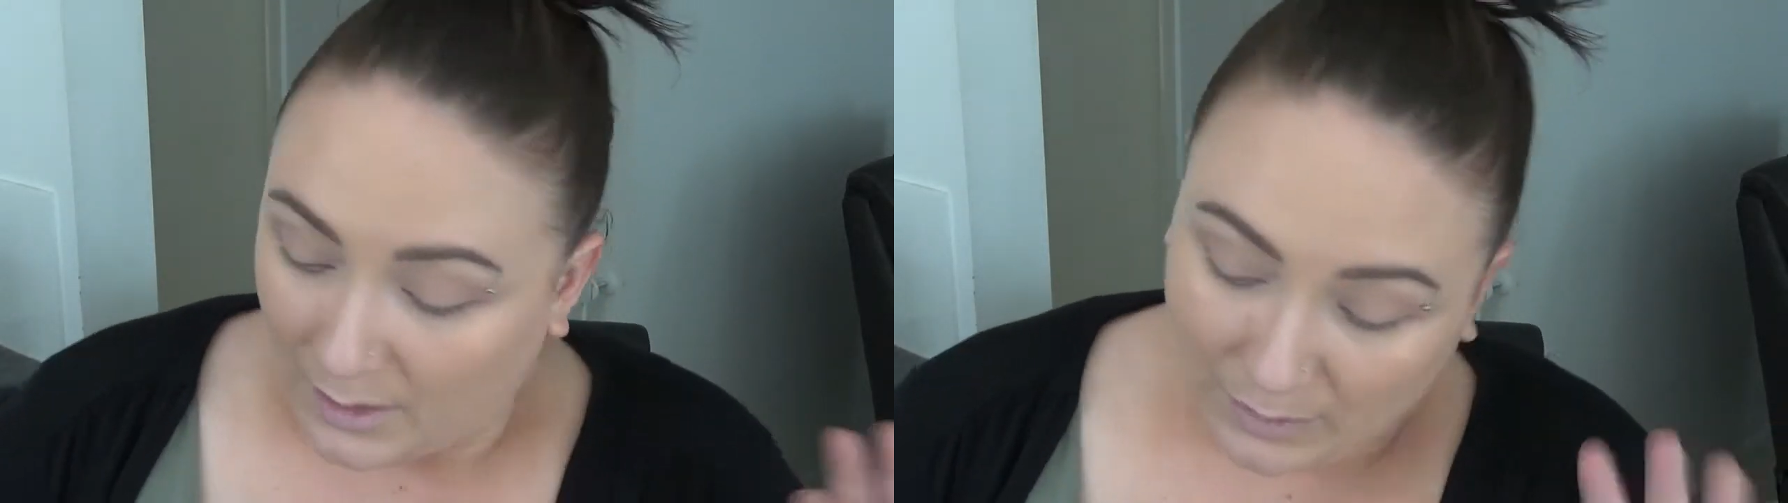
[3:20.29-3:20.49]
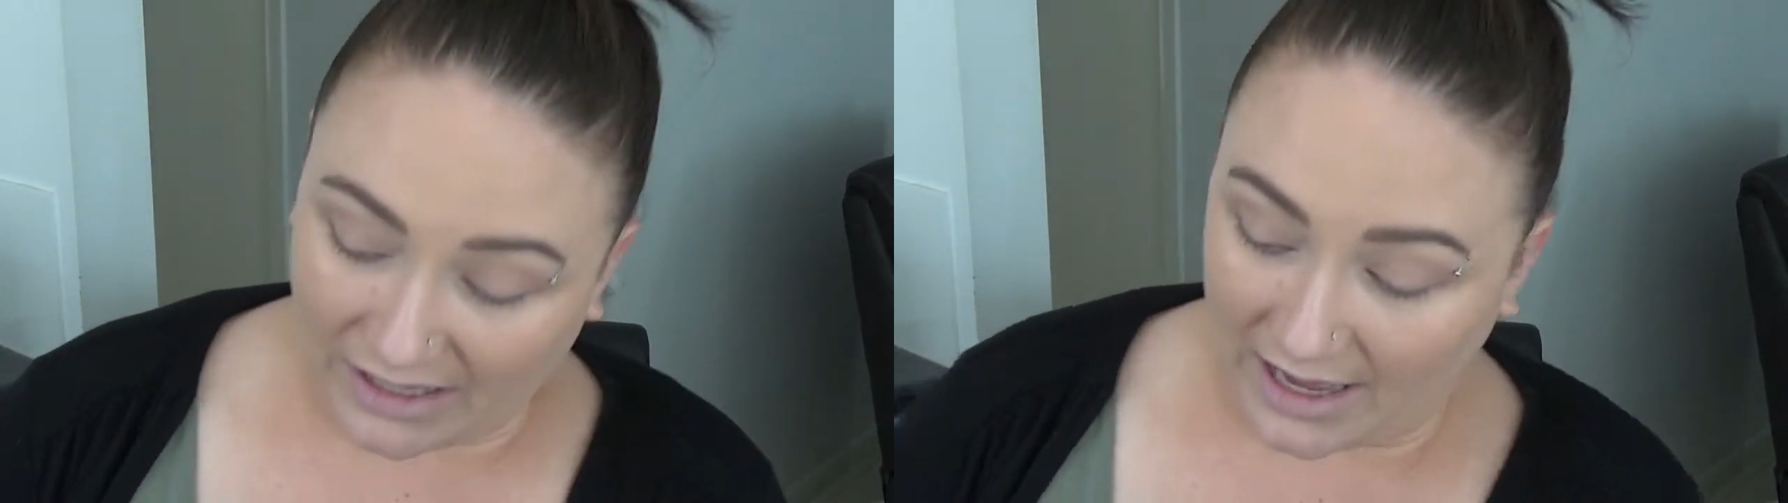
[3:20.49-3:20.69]

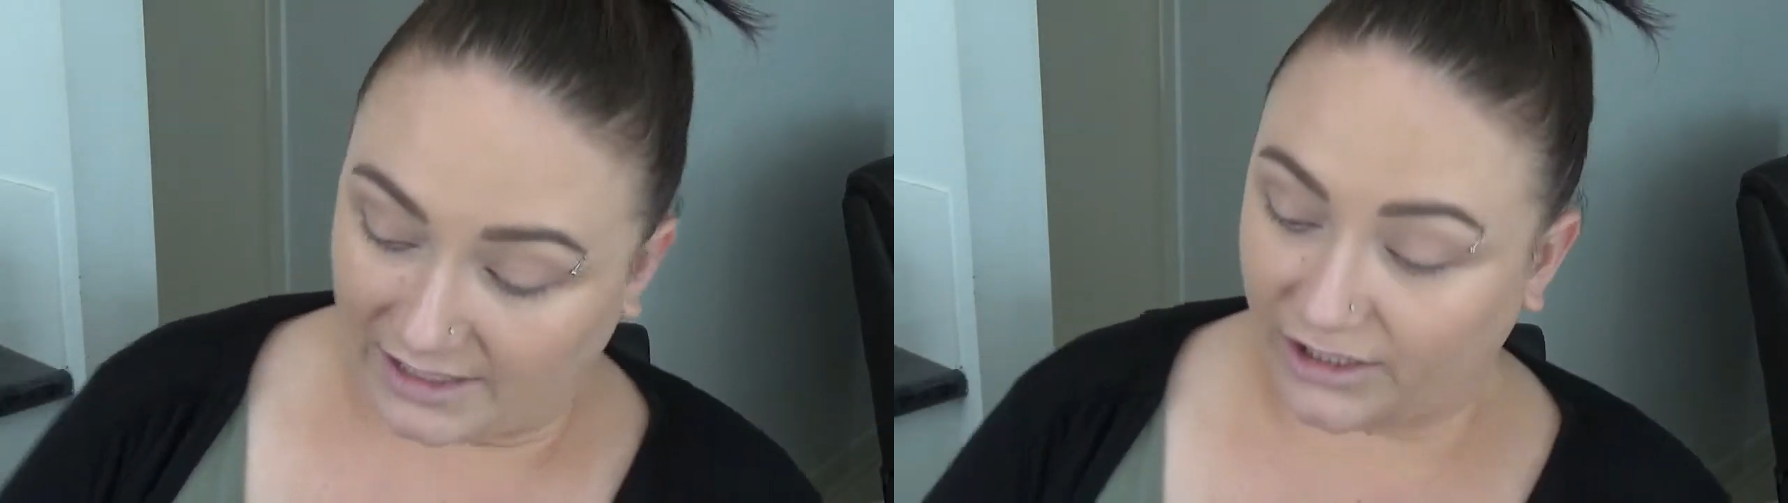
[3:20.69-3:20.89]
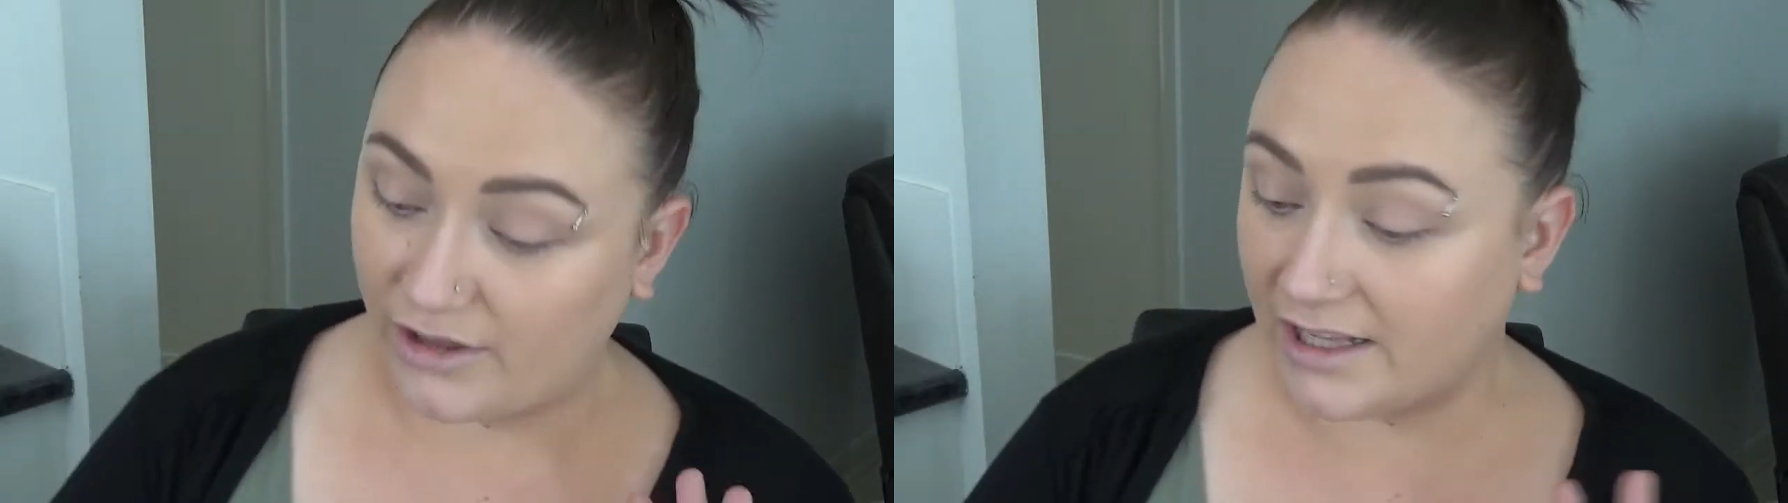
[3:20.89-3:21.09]
But yeah,
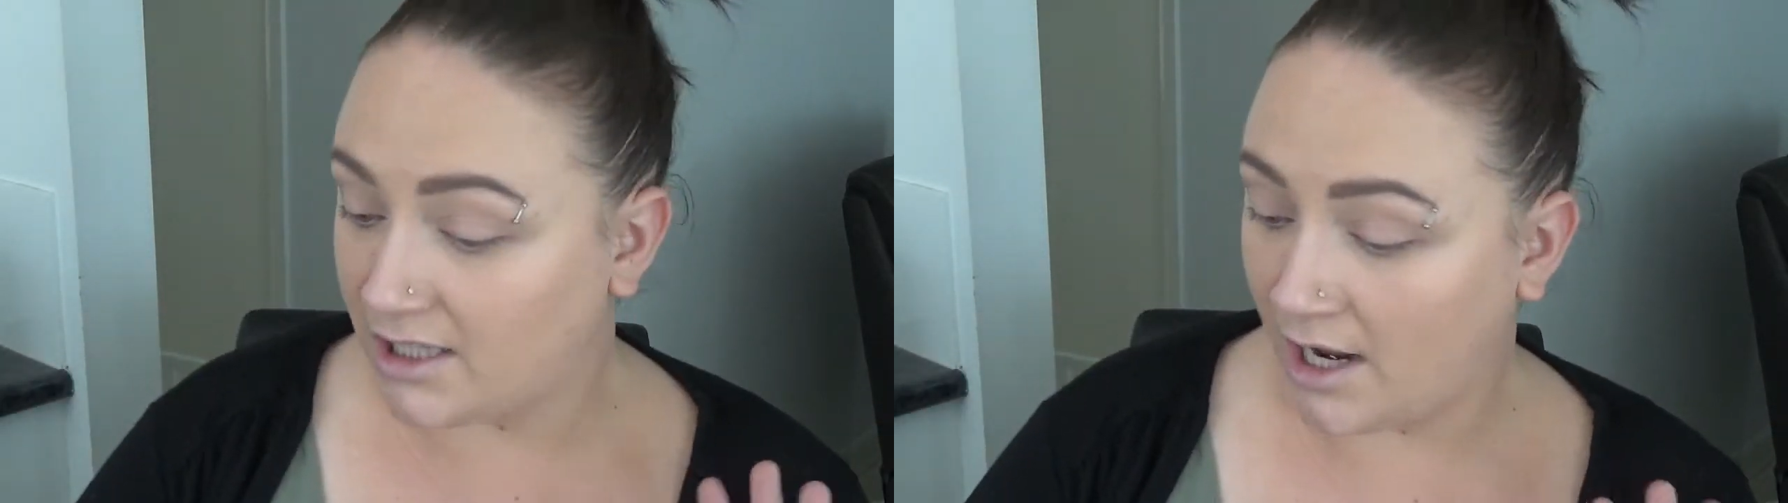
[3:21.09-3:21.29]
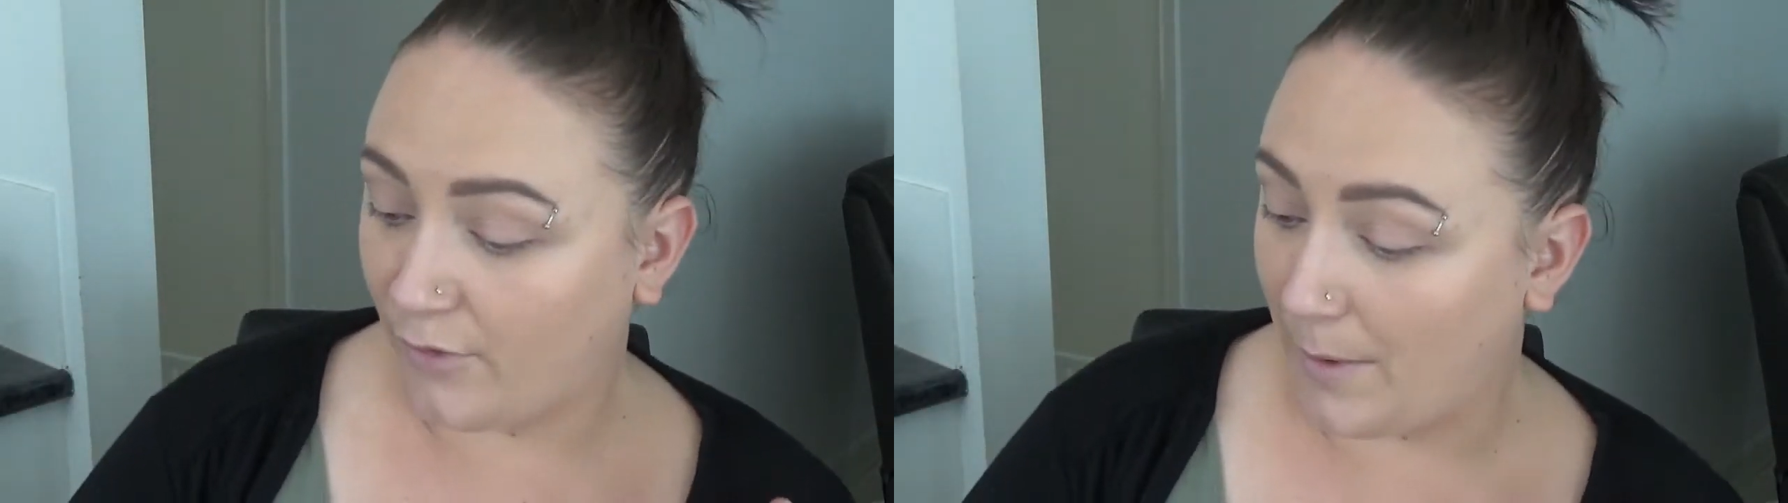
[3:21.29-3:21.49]
so that's
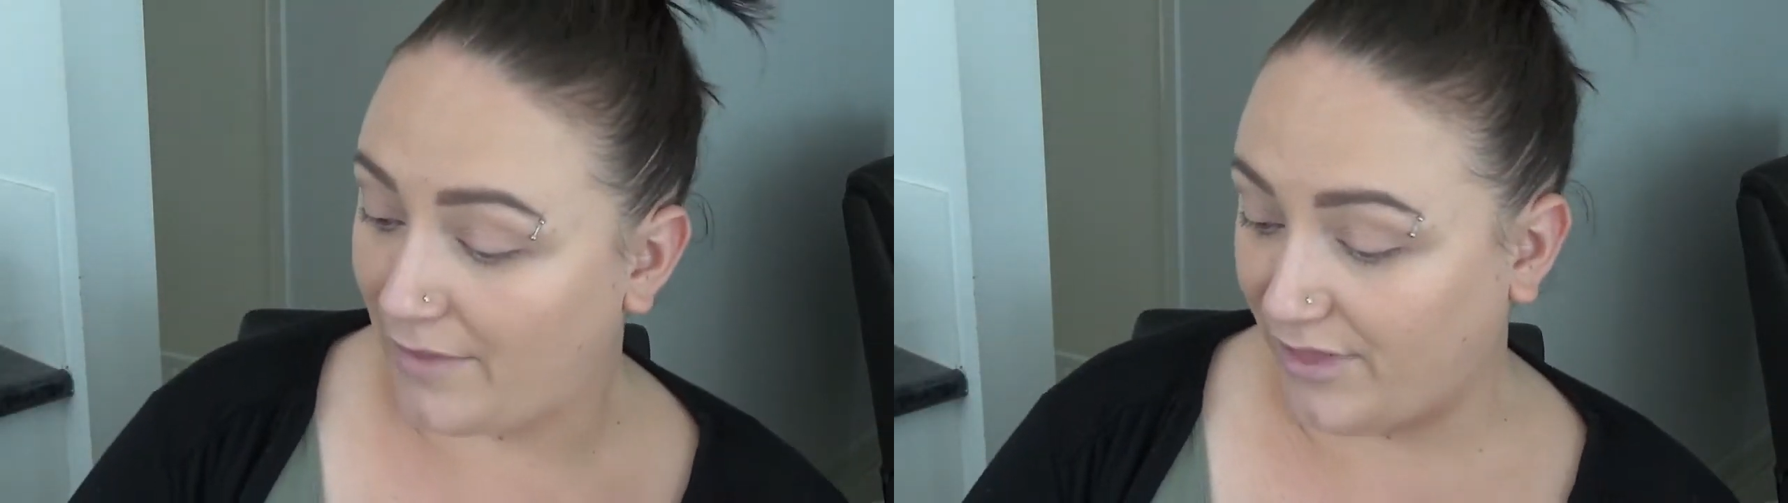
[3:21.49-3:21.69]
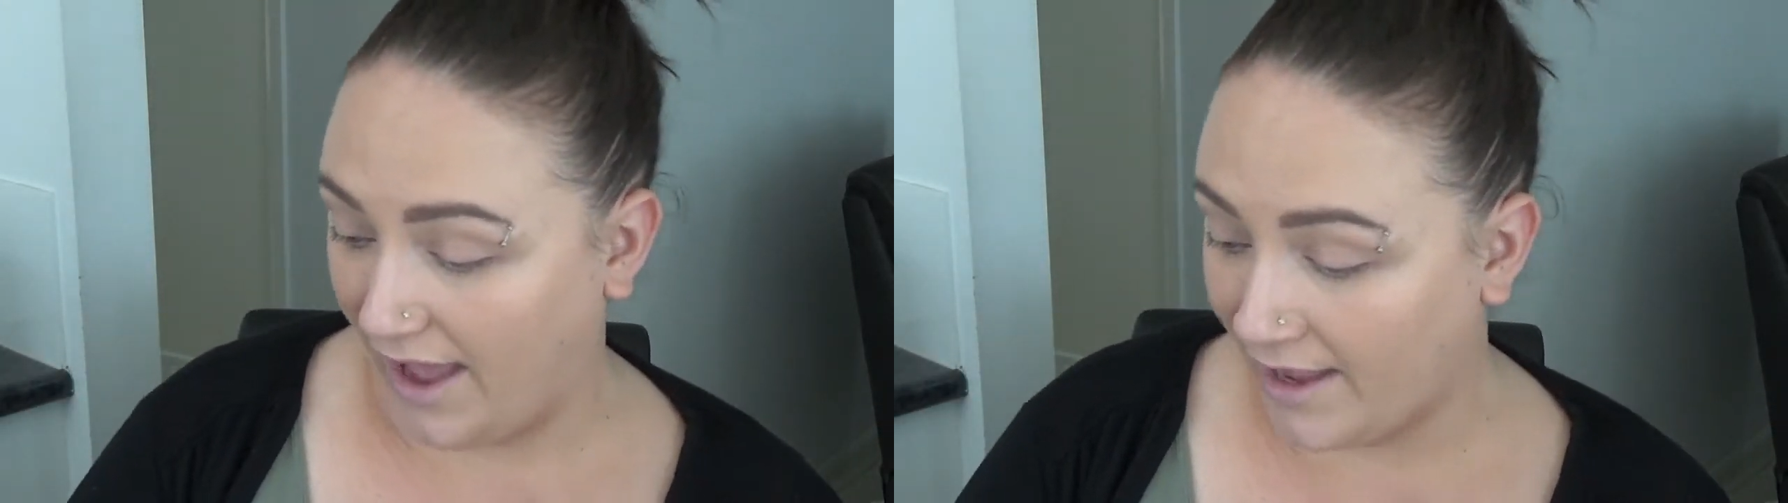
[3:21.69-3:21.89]
enough
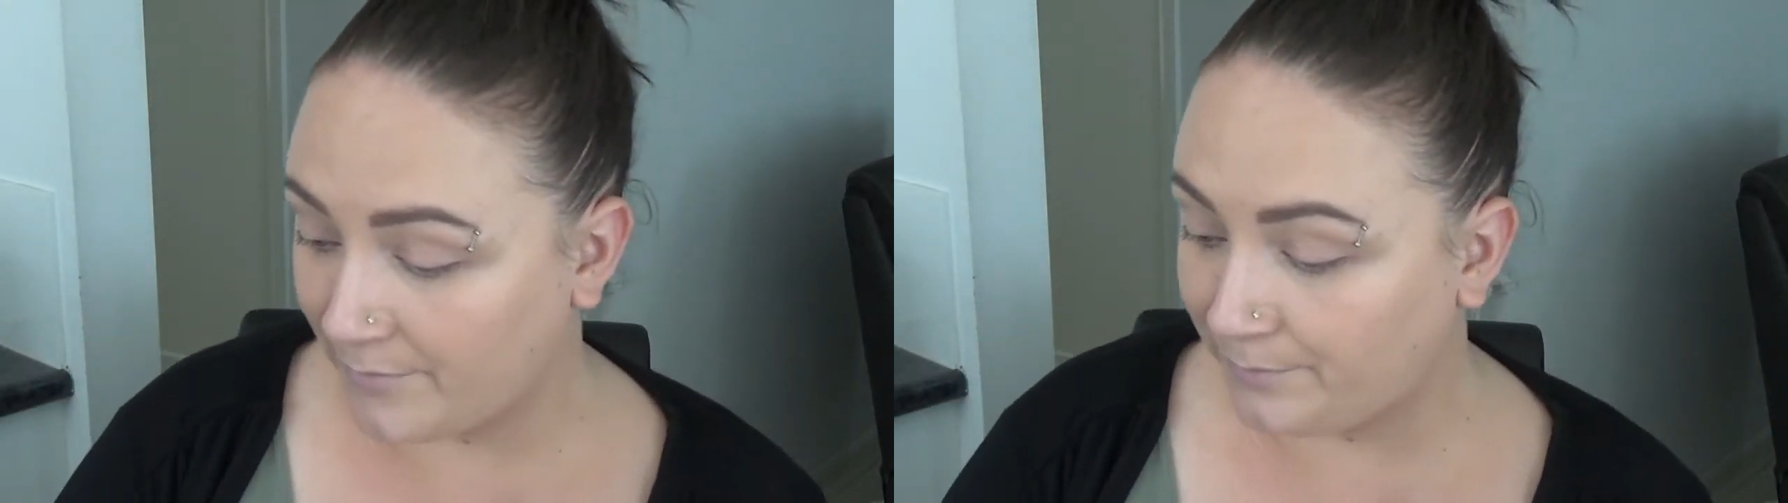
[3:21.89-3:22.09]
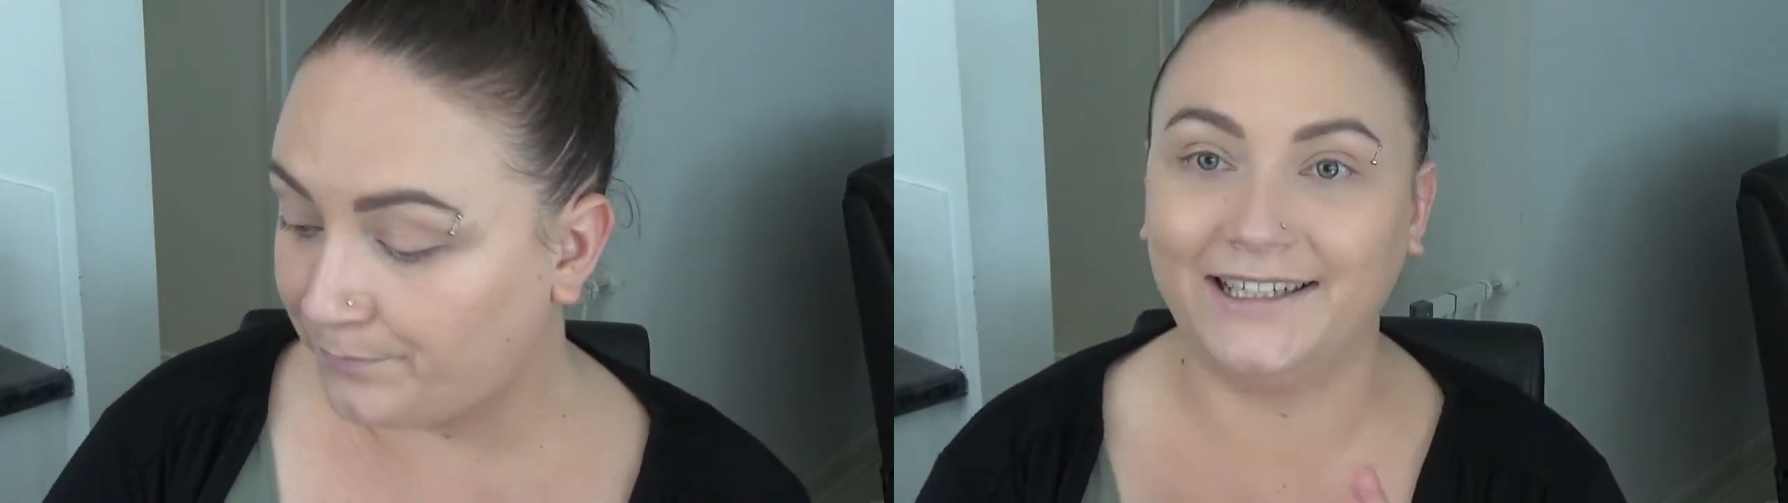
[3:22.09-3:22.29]
about that.